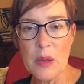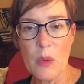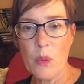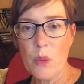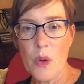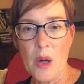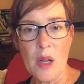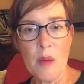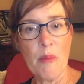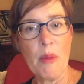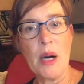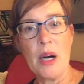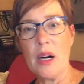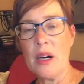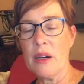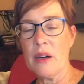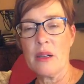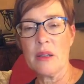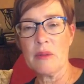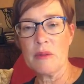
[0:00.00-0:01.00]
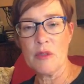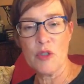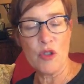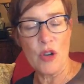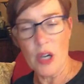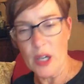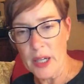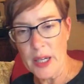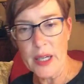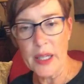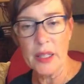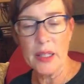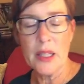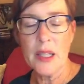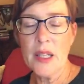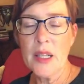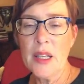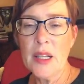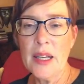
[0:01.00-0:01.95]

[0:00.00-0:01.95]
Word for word: a Walmart or Target,